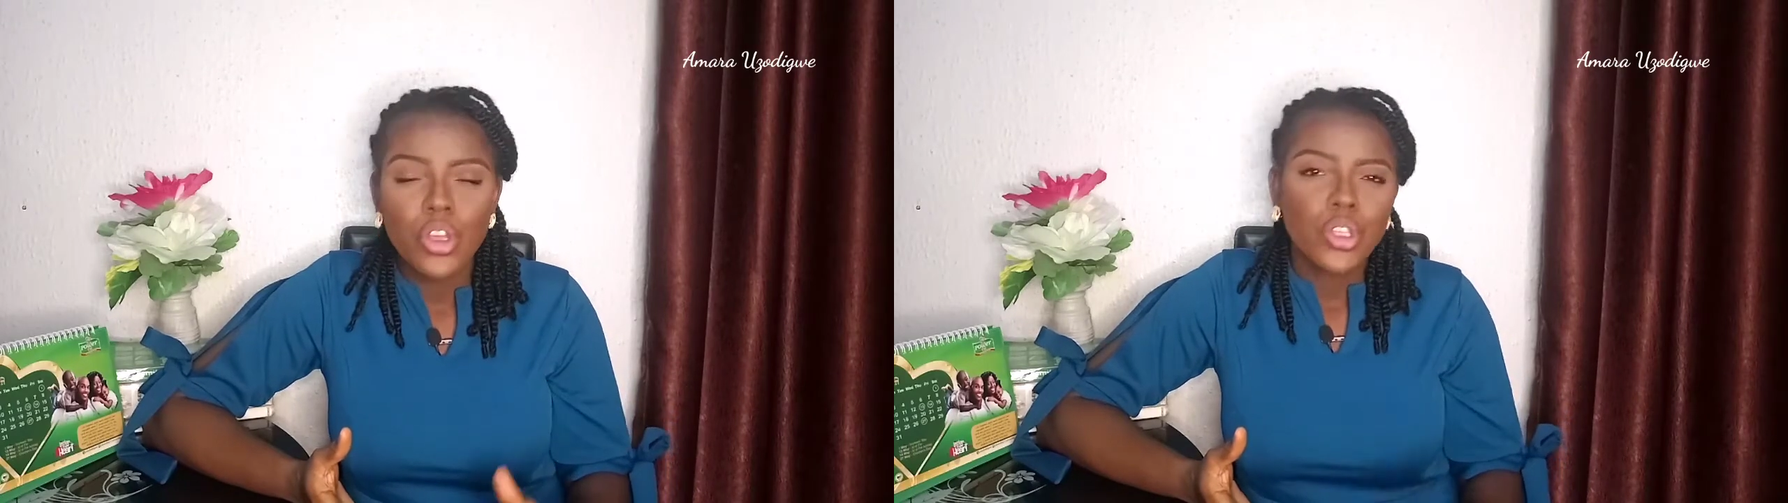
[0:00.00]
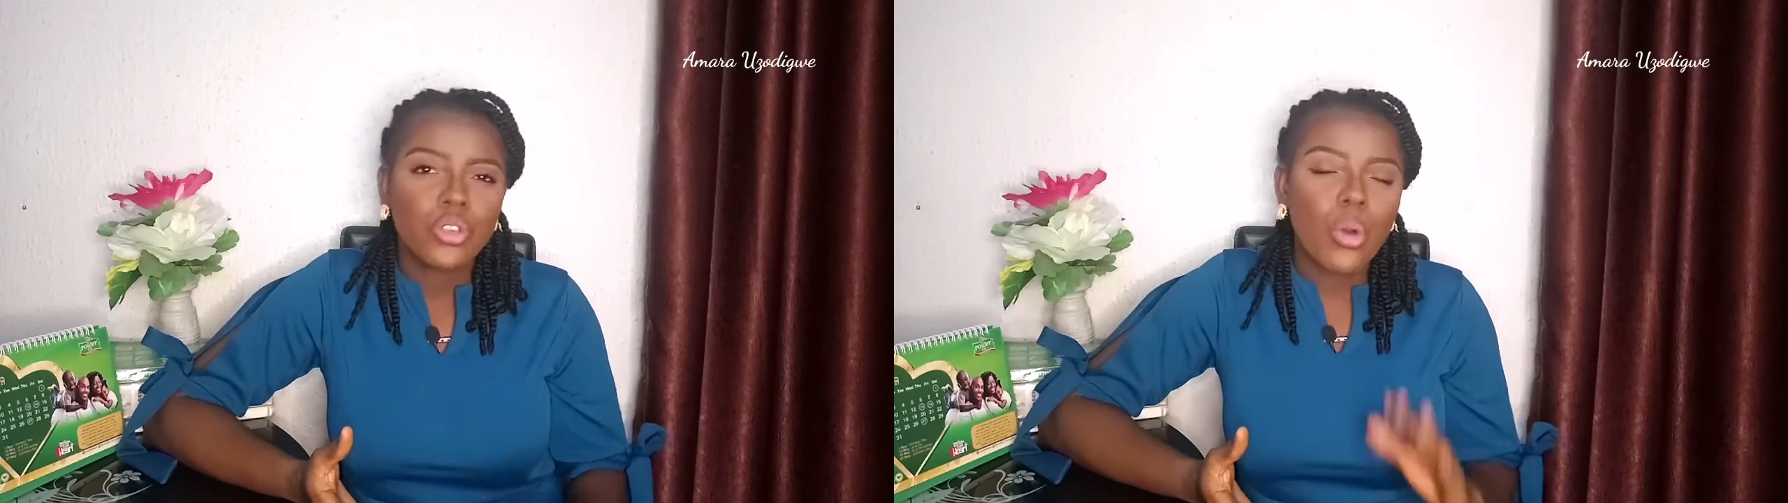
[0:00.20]

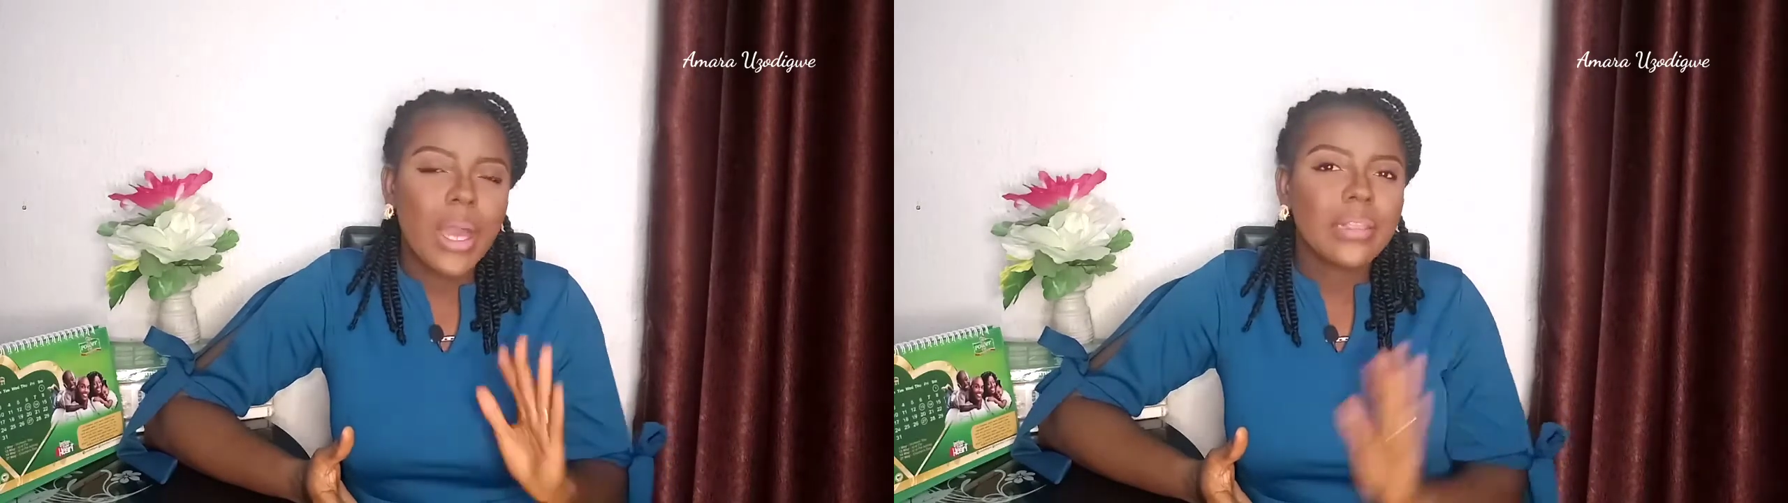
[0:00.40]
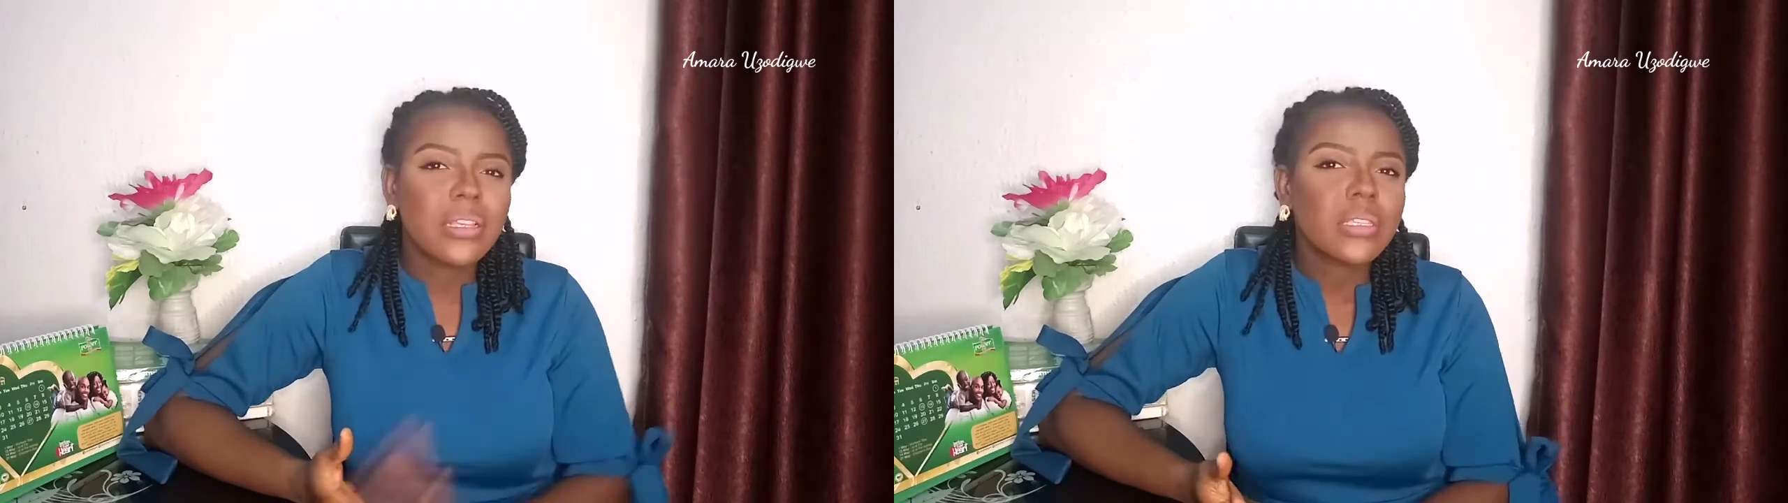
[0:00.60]
So,
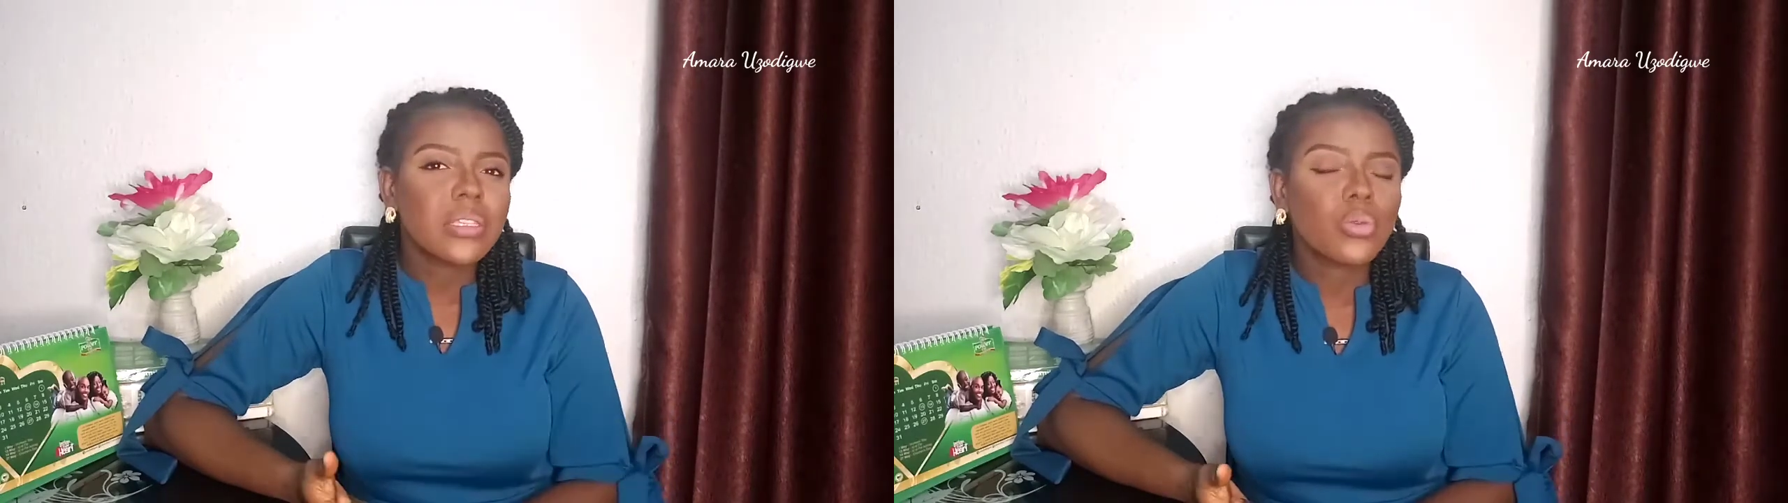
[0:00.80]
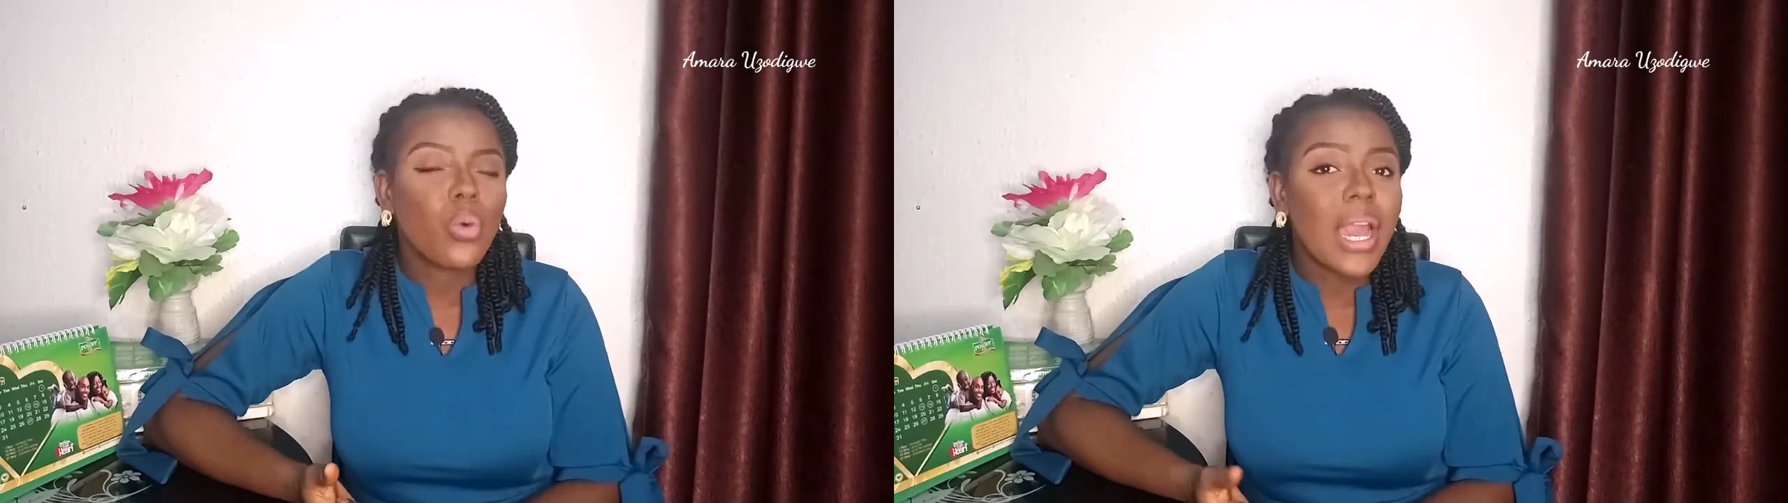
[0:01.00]
and this
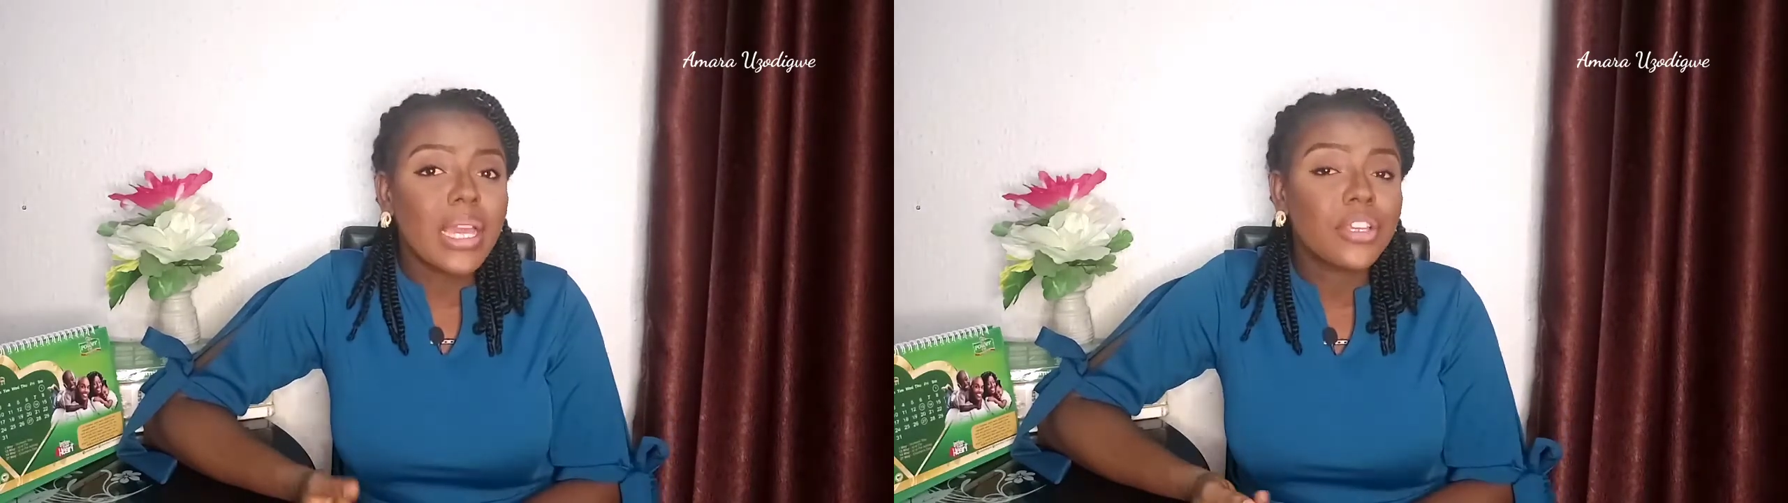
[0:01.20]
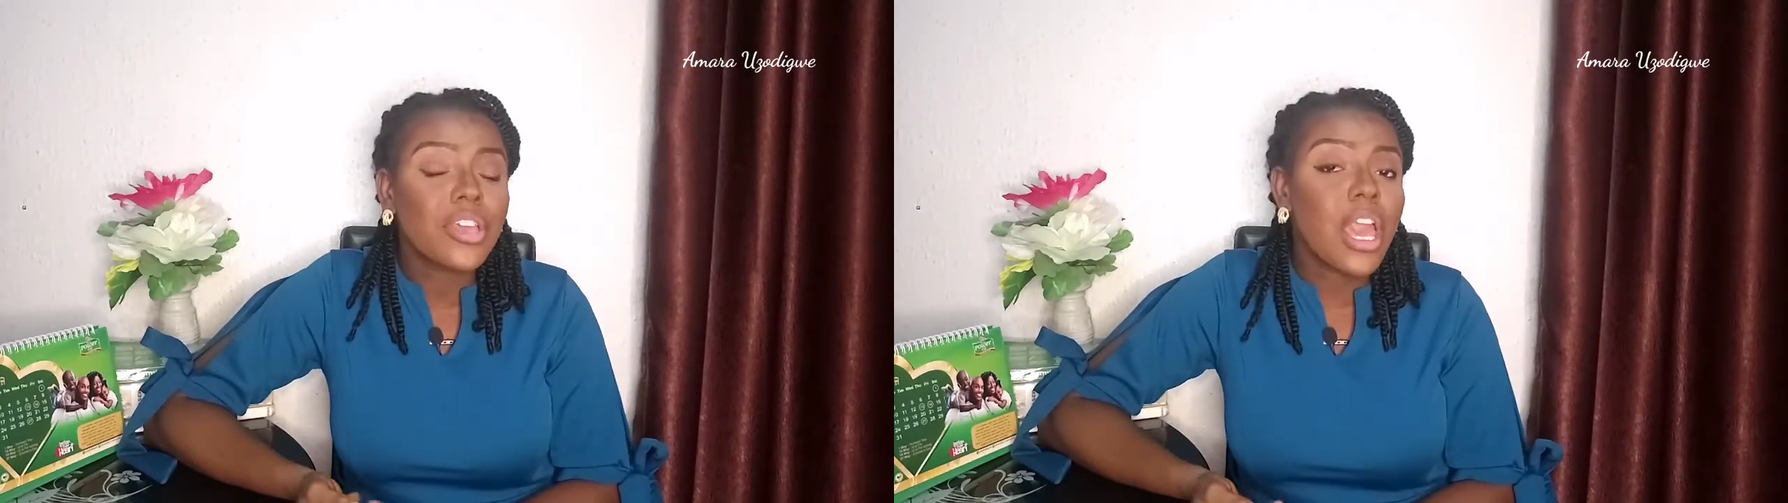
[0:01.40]
is why